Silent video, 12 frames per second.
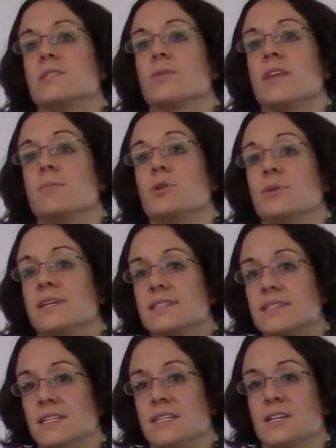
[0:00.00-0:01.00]
with
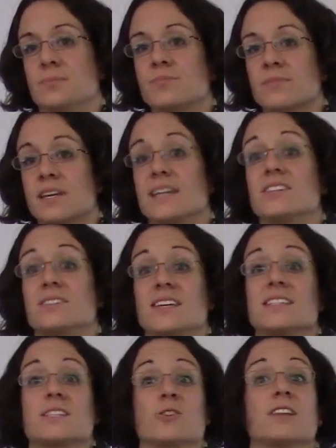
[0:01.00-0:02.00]
MUSC, it
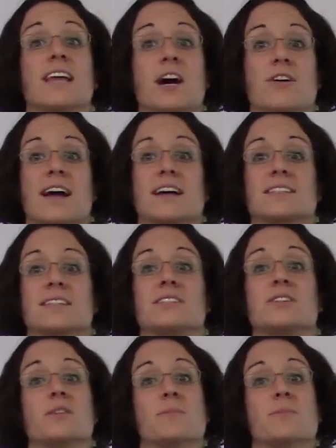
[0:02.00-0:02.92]
says they're allowed access to the